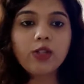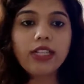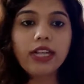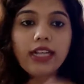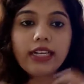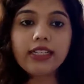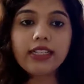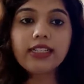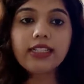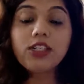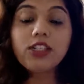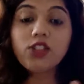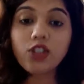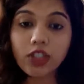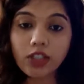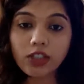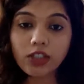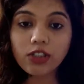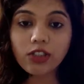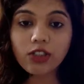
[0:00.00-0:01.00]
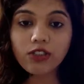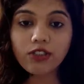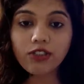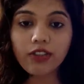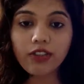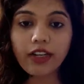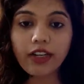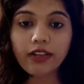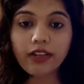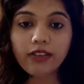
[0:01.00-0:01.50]
So that is the structure of
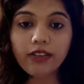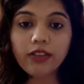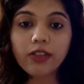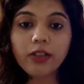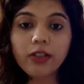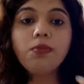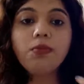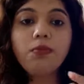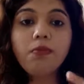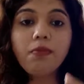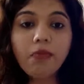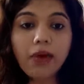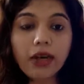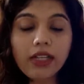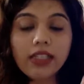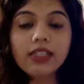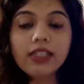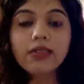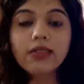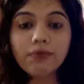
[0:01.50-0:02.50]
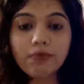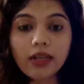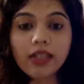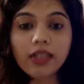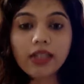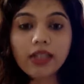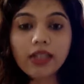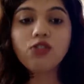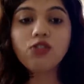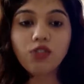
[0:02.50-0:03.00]
a letter. You must
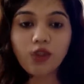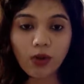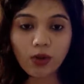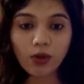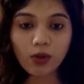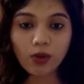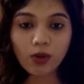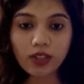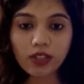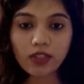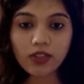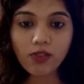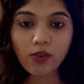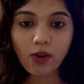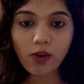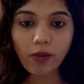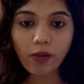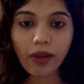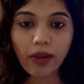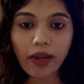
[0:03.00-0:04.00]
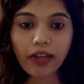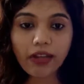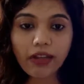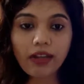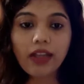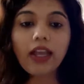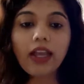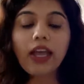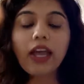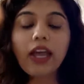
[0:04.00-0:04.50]
follow this format.
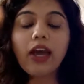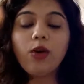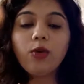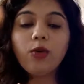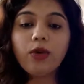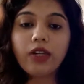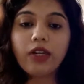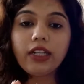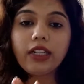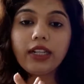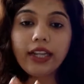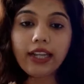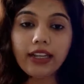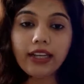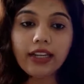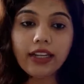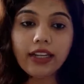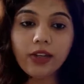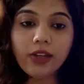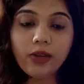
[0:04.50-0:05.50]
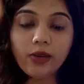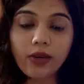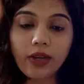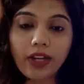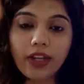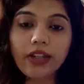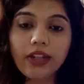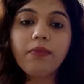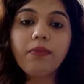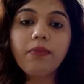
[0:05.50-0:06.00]
Only then can you
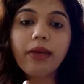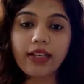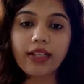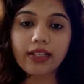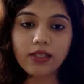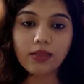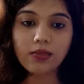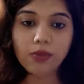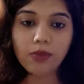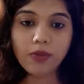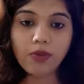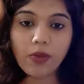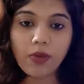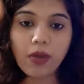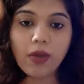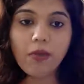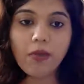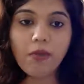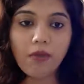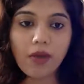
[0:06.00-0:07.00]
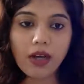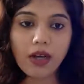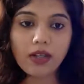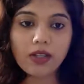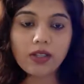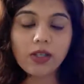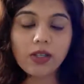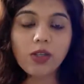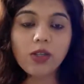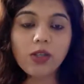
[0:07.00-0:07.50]
get the maximum
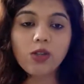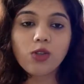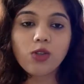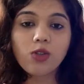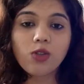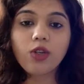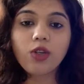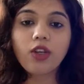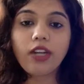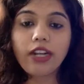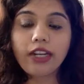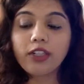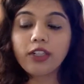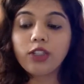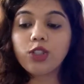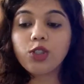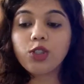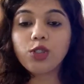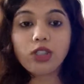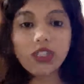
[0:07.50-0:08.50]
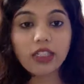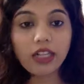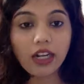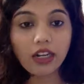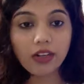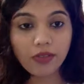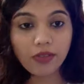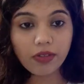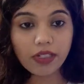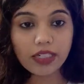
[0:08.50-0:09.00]
marks. So your letter should
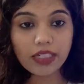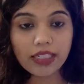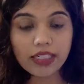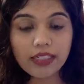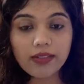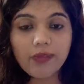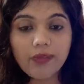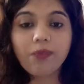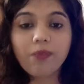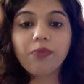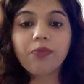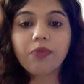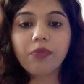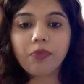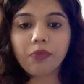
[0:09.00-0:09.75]
start with dear,